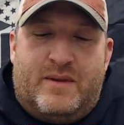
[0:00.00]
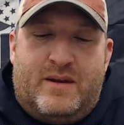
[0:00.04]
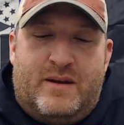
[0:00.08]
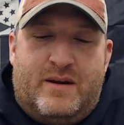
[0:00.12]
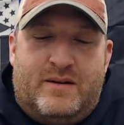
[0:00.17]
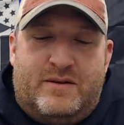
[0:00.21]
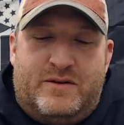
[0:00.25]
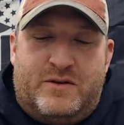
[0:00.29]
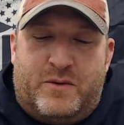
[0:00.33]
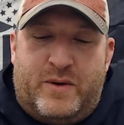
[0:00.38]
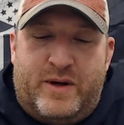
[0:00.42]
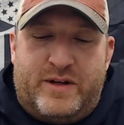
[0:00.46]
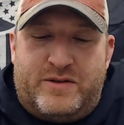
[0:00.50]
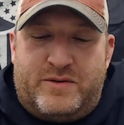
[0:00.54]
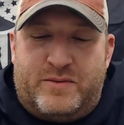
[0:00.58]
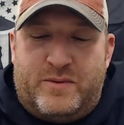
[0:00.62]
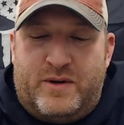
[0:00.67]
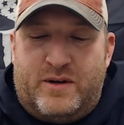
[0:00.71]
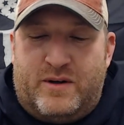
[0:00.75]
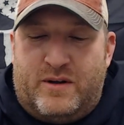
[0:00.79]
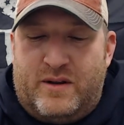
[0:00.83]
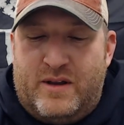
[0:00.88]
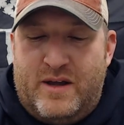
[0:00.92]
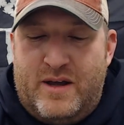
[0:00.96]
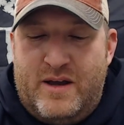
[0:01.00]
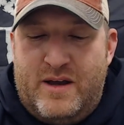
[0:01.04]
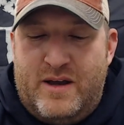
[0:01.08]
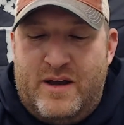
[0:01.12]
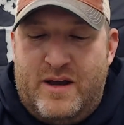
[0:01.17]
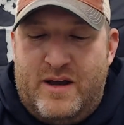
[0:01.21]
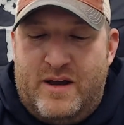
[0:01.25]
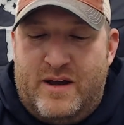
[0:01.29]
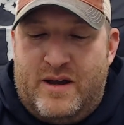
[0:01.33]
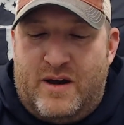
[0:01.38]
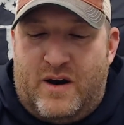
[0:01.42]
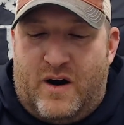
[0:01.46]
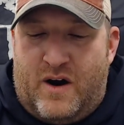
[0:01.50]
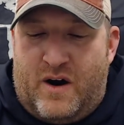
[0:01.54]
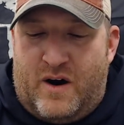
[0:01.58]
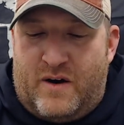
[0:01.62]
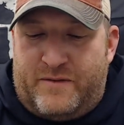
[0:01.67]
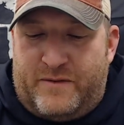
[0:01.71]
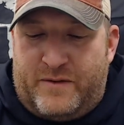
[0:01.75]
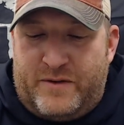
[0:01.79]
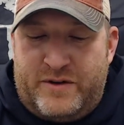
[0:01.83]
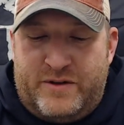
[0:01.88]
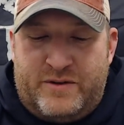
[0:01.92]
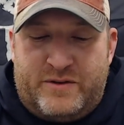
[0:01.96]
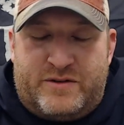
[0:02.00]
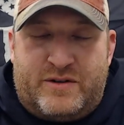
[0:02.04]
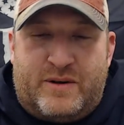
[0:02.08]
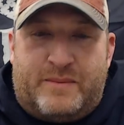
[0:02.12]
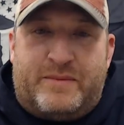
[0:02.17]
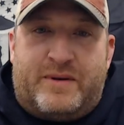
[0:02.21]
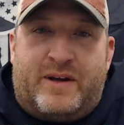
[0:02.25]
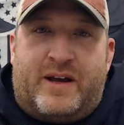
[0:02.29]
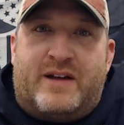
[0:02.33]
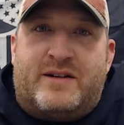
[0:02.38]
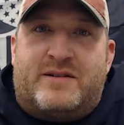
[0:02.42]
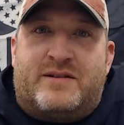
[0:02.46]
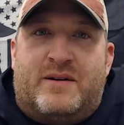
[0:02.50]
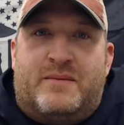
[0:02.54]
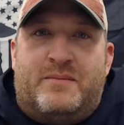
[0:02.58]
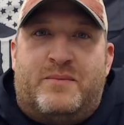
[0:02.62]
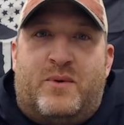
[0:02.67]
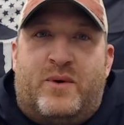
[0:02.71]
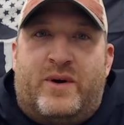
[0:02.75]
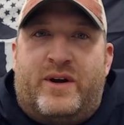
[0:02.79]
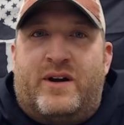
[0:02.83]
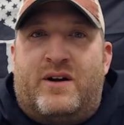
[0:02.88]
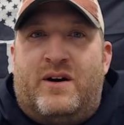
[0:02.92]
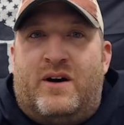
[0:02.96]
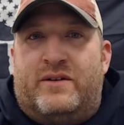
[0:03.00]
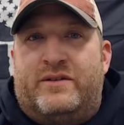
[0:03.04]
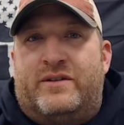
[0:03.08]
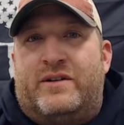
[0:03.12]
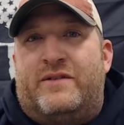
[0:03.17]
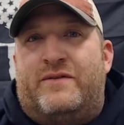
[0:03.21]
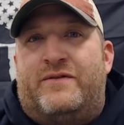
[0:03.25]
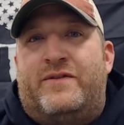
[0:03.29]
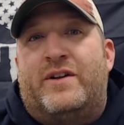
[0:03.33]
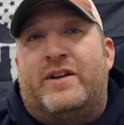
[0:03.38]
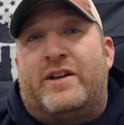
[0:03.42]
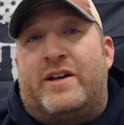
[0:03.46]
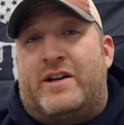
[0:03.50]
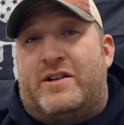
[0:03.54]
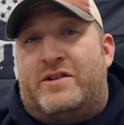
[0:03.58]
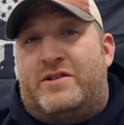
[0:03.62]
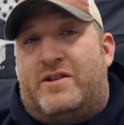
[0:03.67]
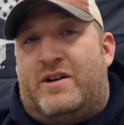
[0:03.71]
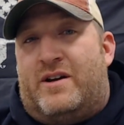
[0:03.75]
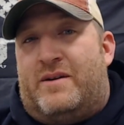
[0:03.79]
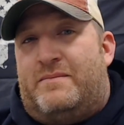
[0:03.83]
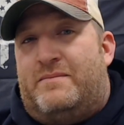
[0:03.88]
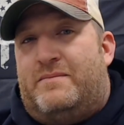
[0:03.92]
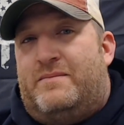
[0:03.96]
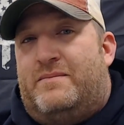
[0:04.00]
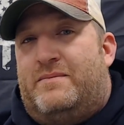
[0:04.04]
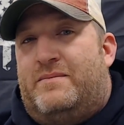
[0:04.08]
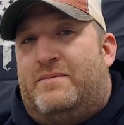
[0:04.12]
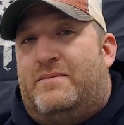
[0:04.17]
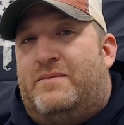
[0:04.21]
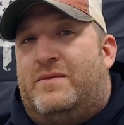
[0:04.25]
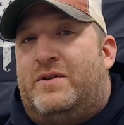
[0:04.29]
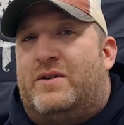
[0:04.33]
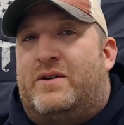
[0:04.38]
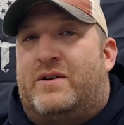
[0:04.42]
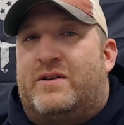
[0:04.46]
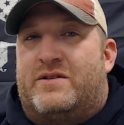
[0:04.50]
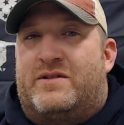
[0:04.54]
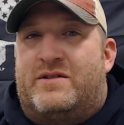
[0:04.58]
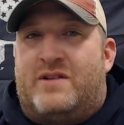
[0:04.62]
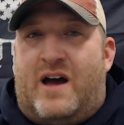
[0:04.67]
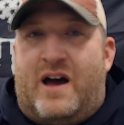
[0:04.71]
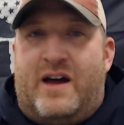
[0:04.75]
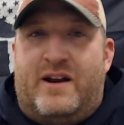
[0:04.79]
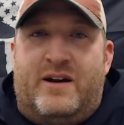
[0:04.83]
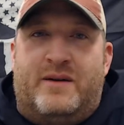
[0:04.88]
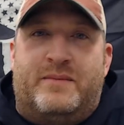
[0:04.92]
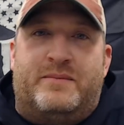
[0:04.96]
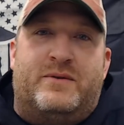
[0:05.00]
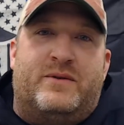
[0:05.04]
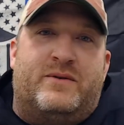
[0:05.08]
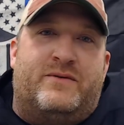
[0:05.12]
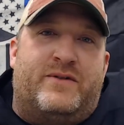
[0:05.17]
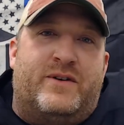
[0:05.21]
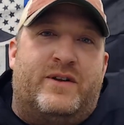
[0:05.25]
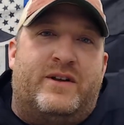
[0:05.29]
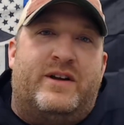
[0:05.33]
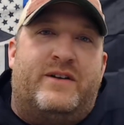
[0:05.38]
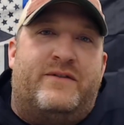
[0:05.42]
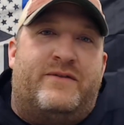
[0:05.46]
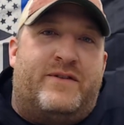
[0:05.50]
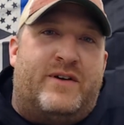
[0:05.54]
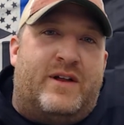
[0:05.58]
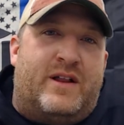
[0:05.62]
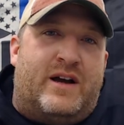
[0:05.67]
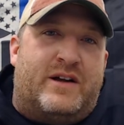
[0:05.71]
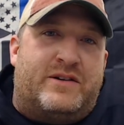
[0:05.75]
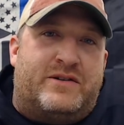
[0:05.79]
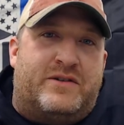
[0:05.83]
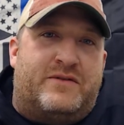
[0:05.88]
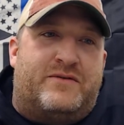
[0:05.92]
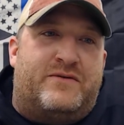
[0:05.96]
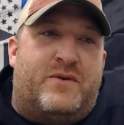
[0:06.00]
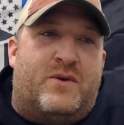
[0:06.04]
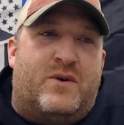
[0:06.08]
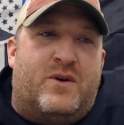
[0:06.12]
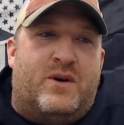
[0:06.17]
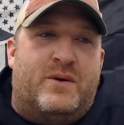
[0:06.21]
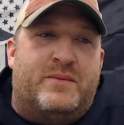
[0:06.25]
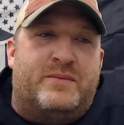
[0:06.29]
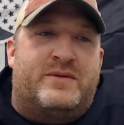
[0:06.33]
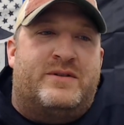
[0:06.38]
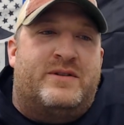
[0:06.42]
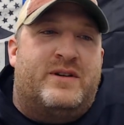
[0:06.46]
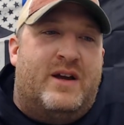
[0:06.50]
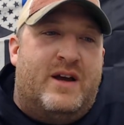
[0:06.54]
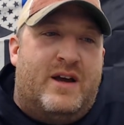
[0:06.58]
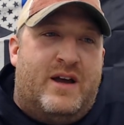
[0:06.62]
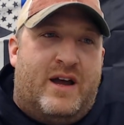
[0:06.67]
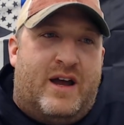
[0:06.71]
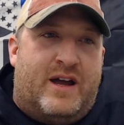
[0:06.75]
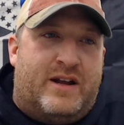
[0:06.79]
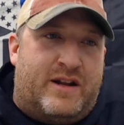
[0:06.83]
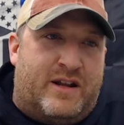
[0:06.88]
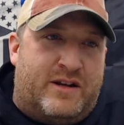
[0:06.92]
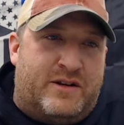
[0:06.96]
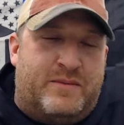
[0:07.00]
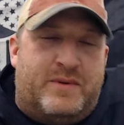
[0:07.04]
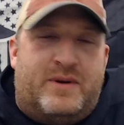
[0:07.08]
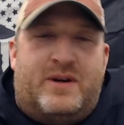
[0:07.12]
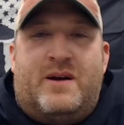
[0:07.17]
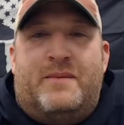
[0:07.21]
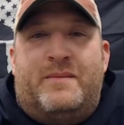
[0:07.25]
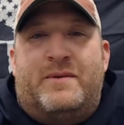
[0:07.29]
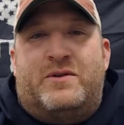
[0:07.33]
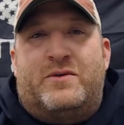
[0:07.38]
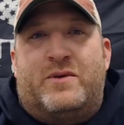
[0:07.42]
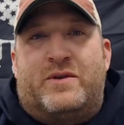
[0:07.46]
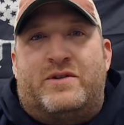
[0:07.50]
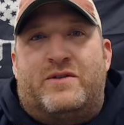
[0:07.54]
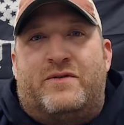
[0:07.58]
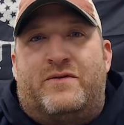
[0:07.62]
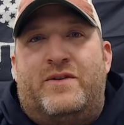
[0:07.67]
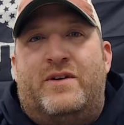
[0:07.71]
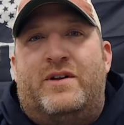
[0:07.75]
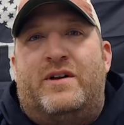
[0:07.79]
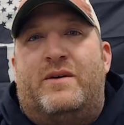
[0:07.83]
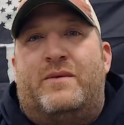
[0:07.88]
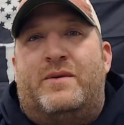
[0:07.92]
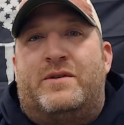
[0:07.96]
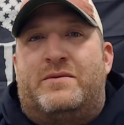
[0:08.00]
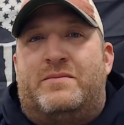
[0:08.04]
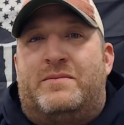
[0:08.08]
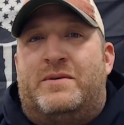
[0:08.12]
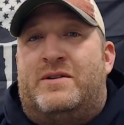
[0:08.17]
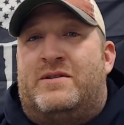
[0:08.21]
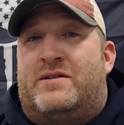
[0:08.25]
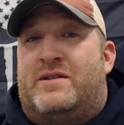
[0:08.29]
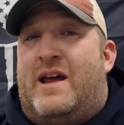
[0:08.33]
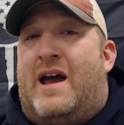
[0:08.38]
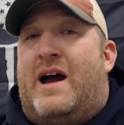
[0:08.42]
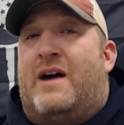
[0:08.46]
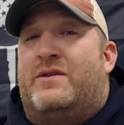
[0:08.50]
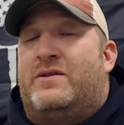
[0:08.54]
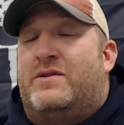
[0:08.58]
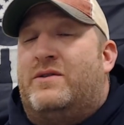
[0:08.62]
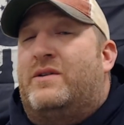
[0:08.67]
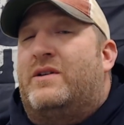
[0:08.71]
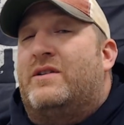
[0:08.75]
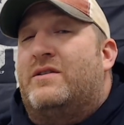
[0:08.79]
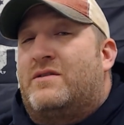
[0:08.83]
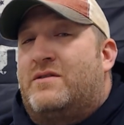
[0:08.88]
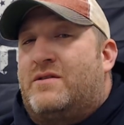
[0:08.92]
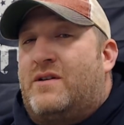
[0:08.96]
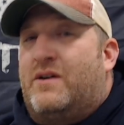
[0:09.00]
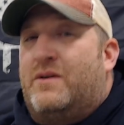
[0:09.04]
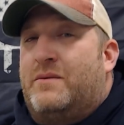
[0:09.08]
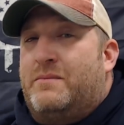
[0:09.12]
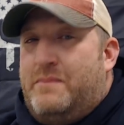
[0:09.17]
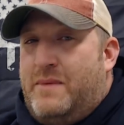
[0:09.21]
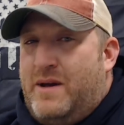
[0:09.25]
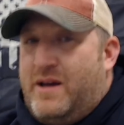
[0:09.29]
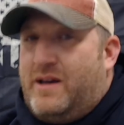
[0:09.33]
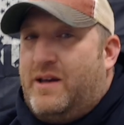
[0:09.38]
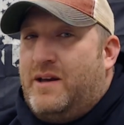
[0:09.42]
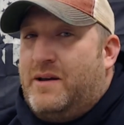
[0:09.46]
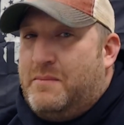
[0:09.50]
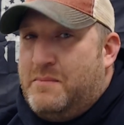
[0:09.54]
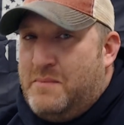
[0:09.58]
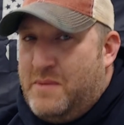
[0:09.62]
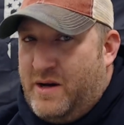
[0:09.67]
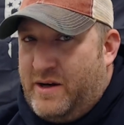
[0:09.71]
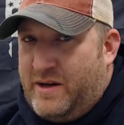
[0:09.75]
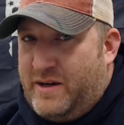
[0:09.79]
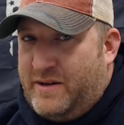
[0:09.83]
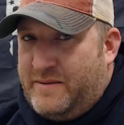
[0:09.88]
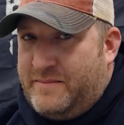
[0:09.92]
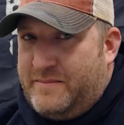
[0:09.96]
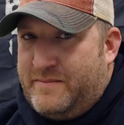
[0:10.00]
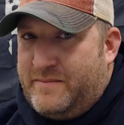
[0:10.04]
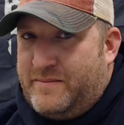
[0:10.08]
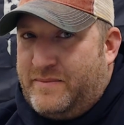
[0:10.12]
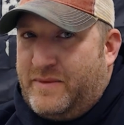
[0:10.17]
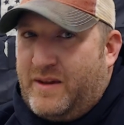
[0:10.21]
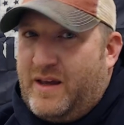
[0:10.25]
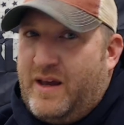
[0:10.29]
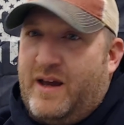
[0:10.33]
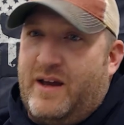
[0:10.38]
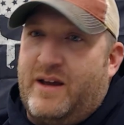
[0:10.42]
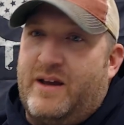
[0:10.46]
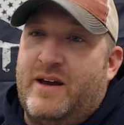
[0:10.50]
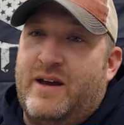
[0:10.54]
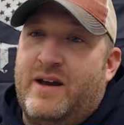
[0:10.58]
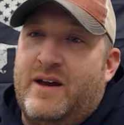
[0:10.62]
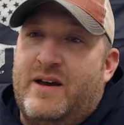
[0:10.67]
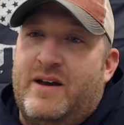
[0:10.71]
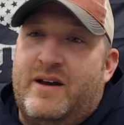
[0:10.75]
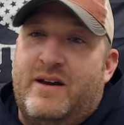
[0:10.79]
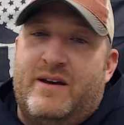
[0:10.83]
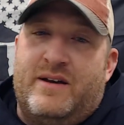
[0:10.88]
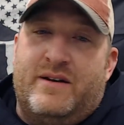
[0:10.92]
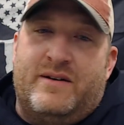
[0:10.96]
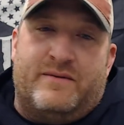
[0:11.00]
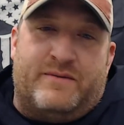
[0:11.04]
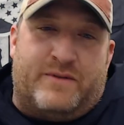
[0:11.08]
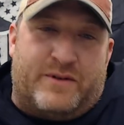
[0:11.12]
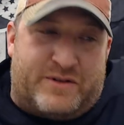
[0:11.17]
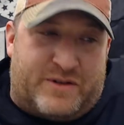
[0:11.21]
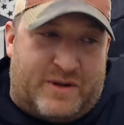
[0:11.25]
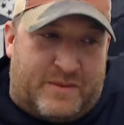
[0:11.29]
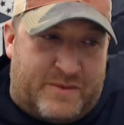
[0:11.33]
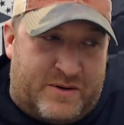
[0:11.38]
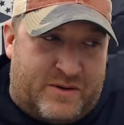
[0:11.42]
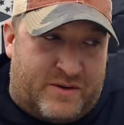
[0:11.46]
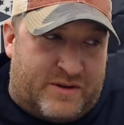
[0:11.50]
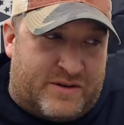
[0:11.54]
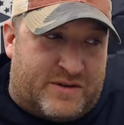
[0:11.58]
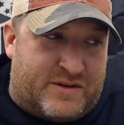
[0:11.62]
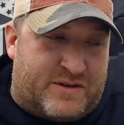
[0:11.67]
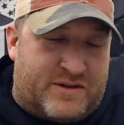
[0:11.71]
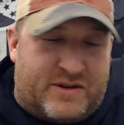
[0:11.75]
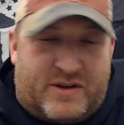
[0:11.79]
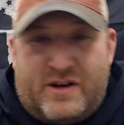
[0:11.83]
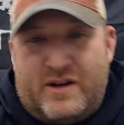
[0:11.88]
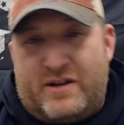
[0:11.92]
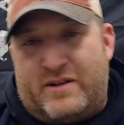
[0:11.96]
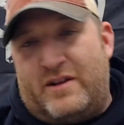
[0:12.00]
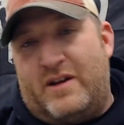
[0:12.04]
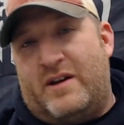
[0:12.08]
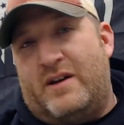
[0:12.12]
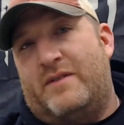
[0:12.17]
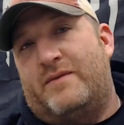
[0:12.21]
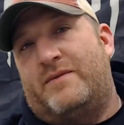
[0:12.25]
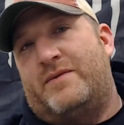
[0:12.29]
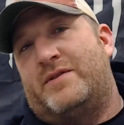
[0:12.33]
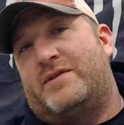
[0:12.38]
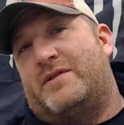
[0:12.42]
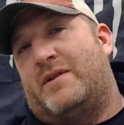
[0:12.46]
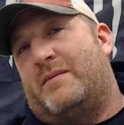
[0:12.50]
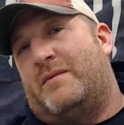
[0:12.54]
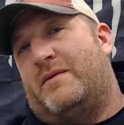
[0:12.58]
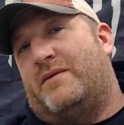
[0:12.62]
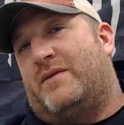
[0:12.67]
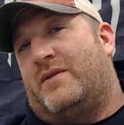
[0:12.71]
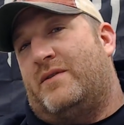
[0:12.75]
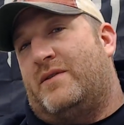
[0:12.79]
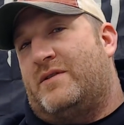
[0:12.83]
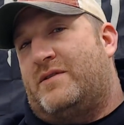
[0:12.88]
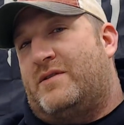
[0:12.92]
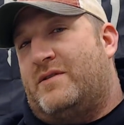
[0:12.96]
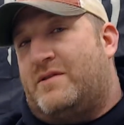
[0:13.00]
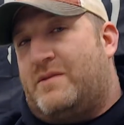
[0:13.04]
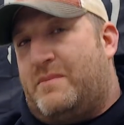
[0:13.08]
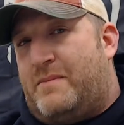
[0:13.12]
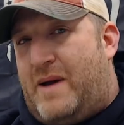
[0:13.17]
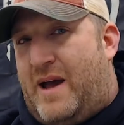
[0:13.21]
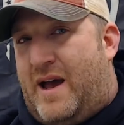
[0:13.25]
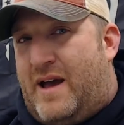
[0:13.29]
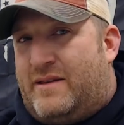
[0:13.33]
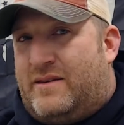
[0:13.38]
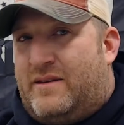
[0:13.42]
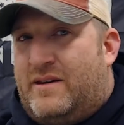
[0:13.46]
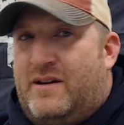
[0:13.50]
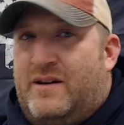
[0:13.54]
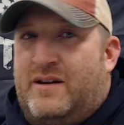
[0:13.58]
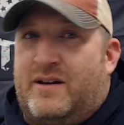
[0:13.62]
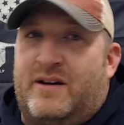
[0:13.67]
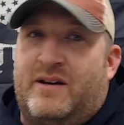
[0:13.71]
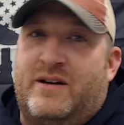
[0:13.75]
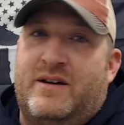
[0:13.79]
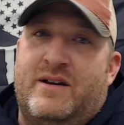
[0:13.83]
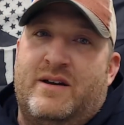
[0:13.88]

Twitch will offer you something at some point called an affiliateship. You can sign up to affiliate, fill out your forms, and then you become a Twitch affiliate, which means now you can start making money. Okay, for some of you this is a good thing. For some of you this is a bad thing.